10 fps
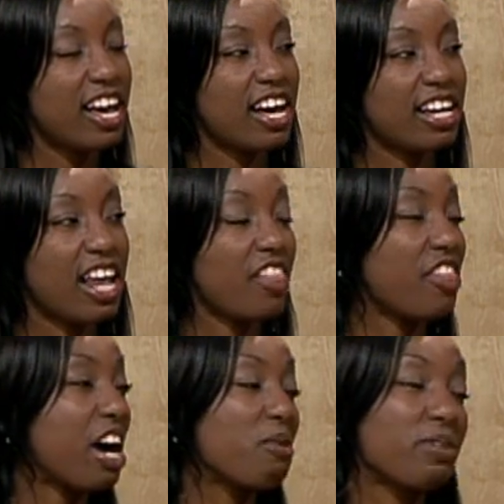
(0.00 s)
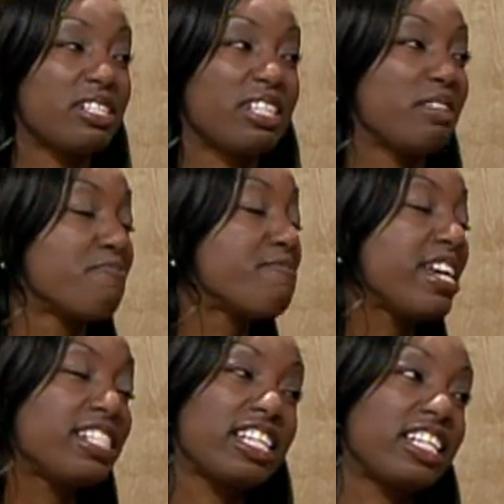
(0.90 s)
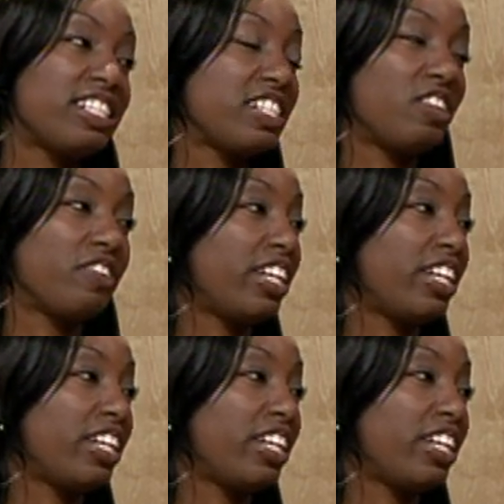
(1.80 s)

And that was amazing in itself,